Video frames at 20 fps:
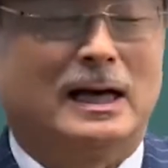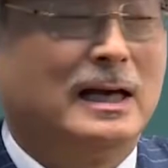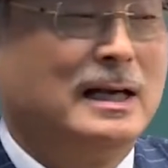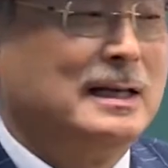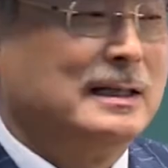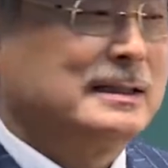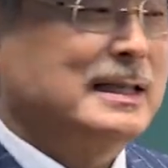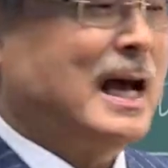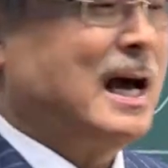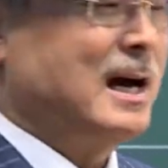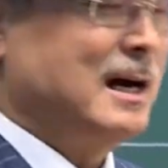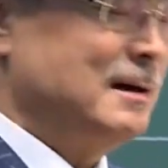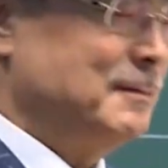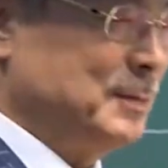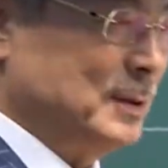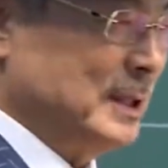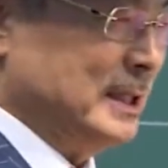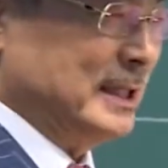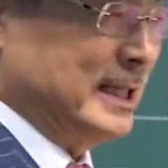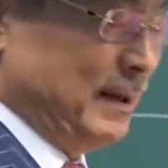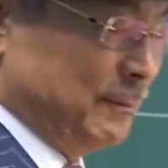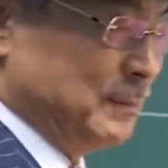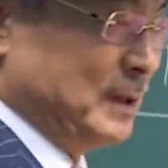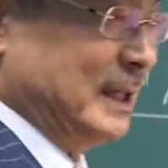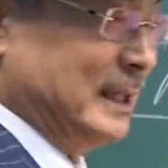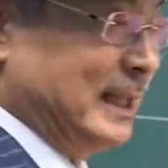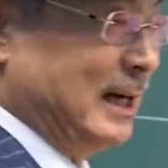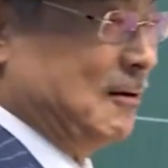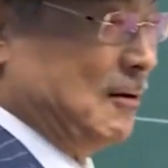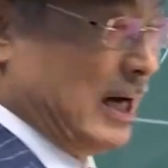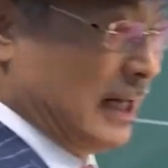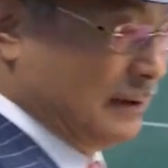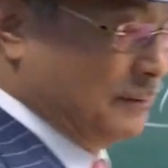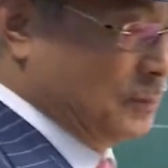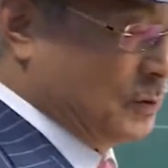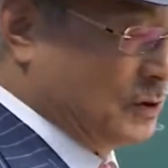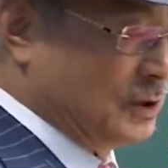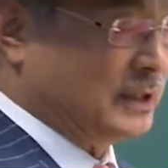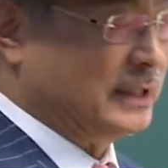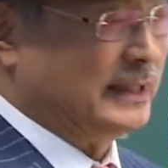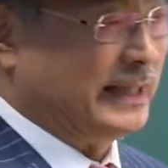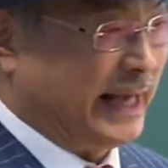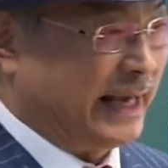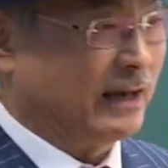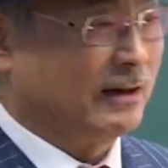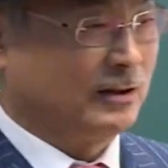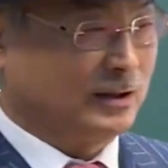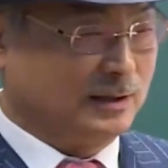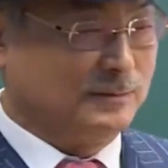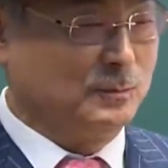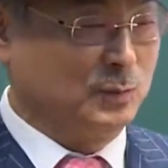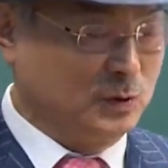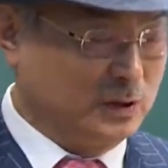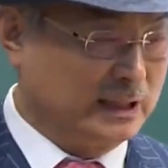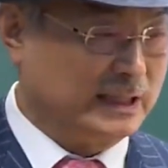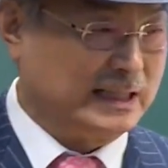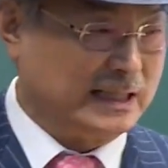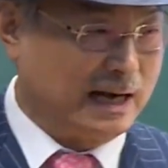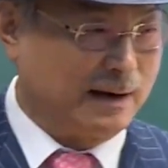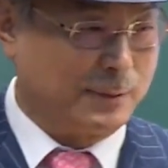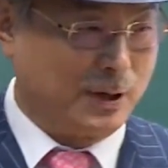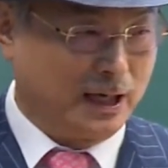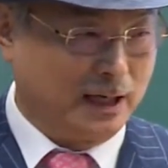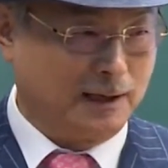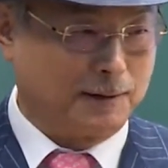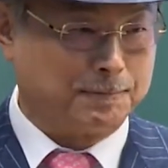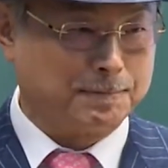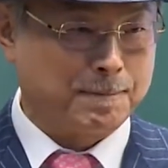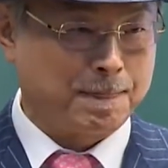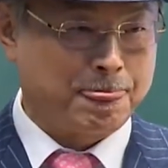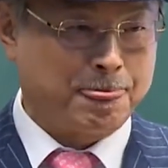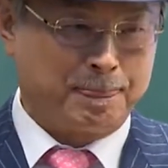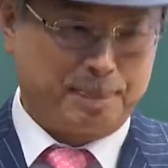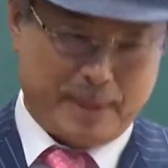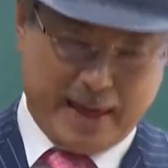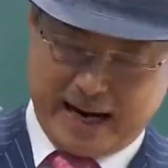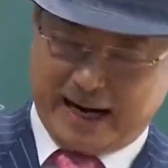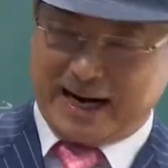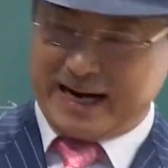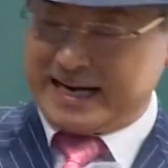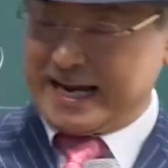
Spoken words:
Most of the people who say this business is hard are people that worry